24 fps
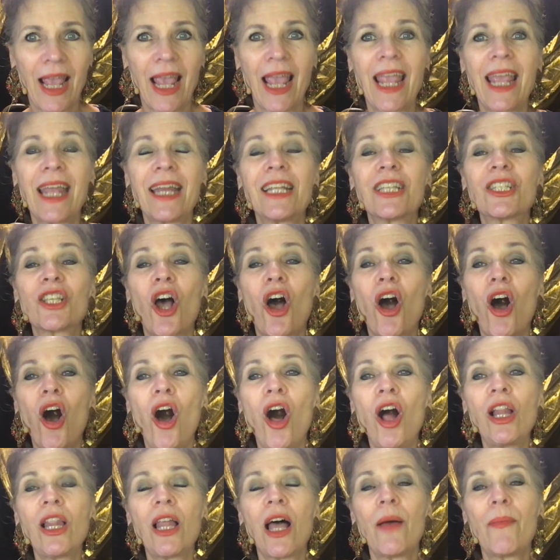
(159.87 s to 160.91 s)
It is
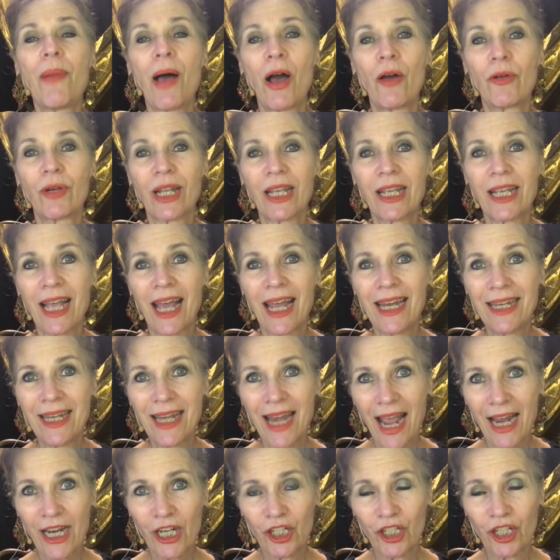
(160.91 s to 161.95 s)
all about
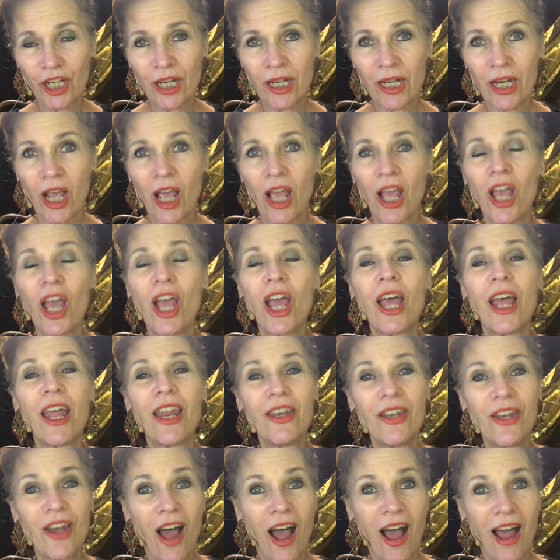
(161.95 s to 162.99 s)
connection,
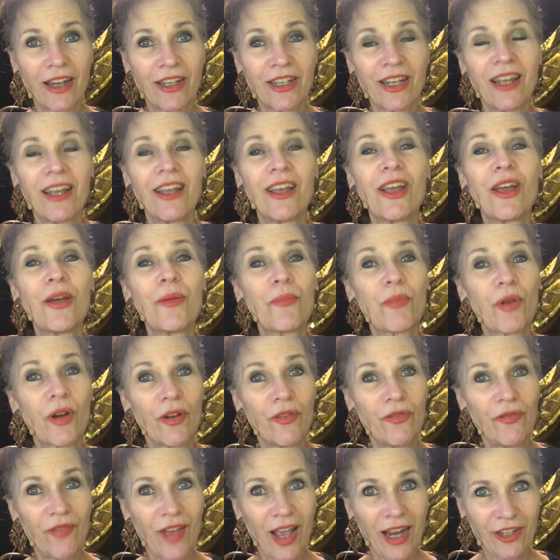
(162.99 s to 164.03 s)
not
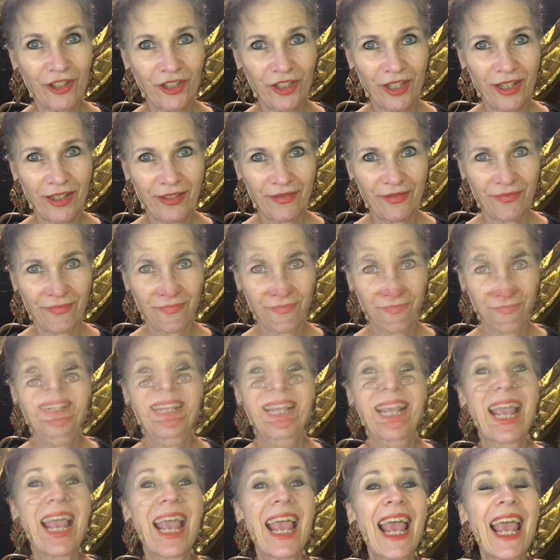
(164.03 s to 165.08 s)
perfection.
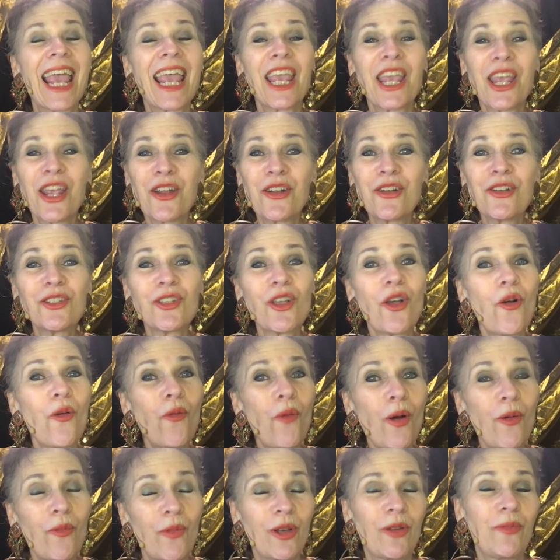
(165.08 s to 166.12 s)
Here's
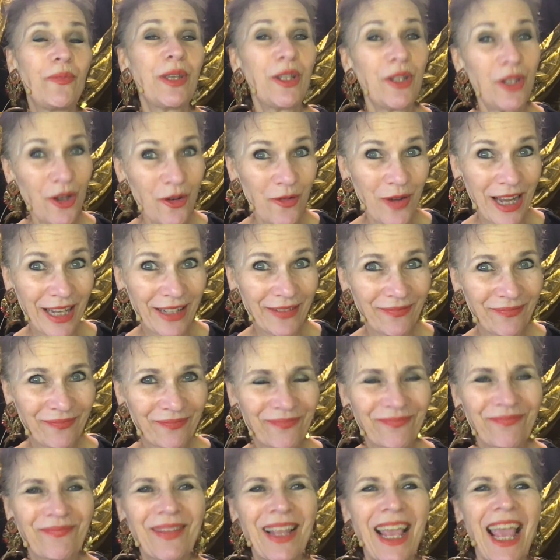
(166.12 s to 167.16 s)
what we'll be doing.
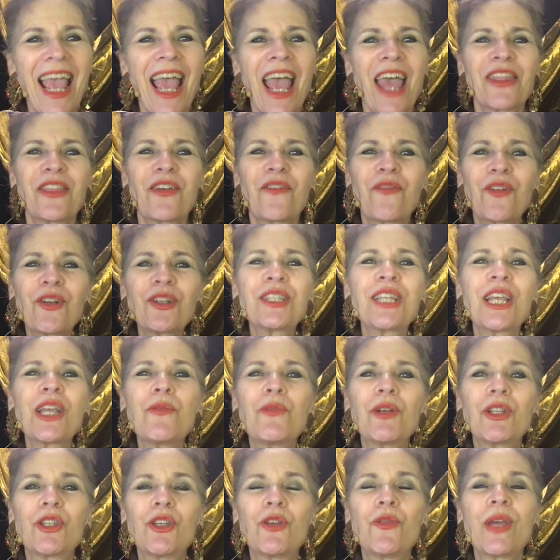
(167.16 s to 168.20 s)
The first thing
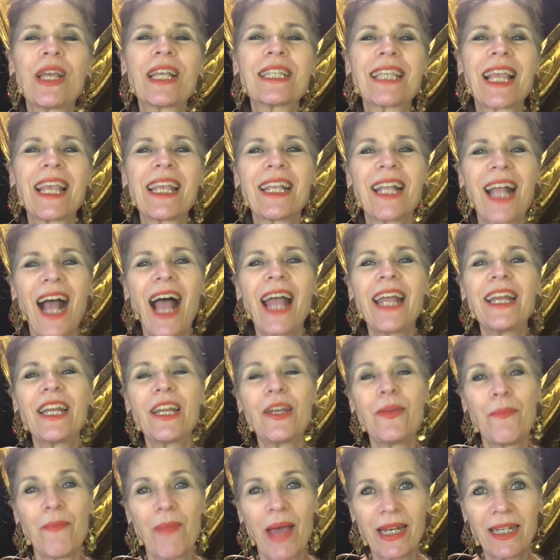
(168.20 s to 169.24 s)
we'll do is a
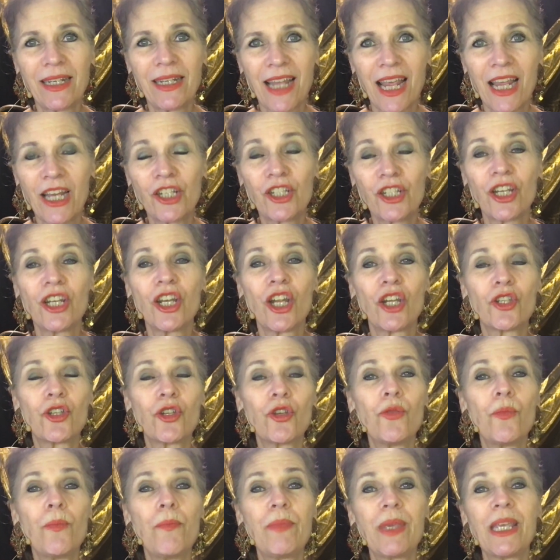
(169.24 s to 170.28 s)
guided meditation
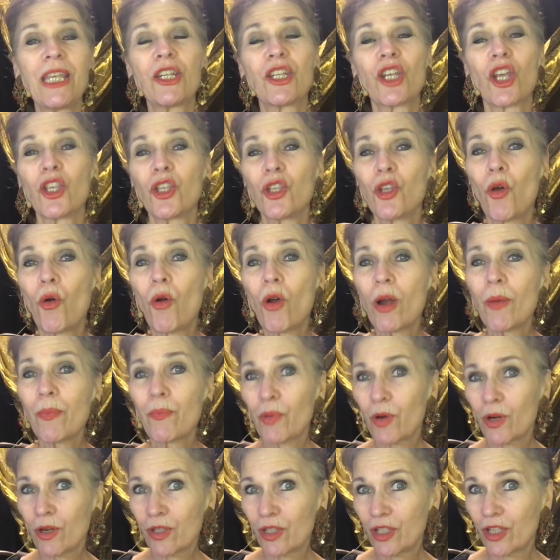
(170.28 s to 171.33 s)
to meet your
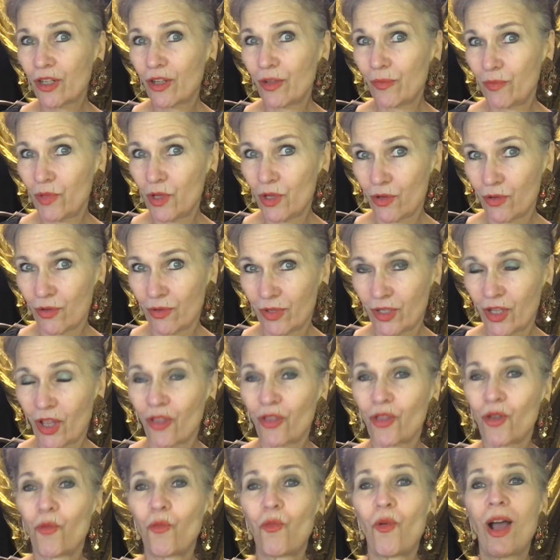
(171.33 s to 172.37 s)
personal muse,
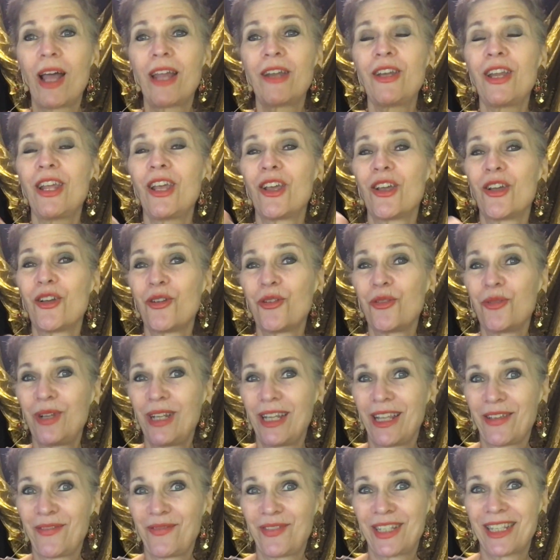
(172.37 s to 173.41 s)
the one who
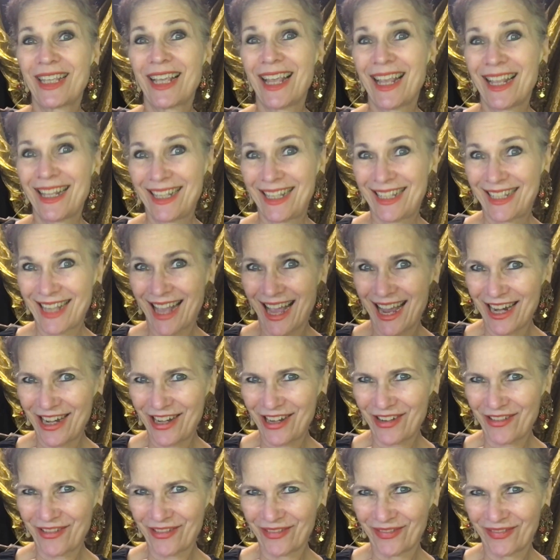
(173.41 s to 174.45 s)
lives inside
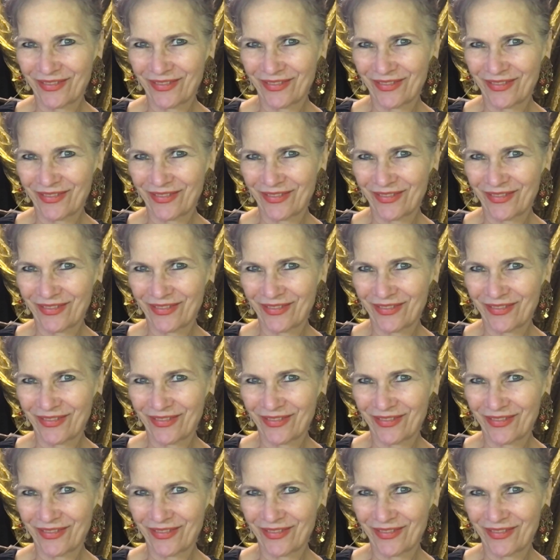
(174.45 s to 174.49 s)
you.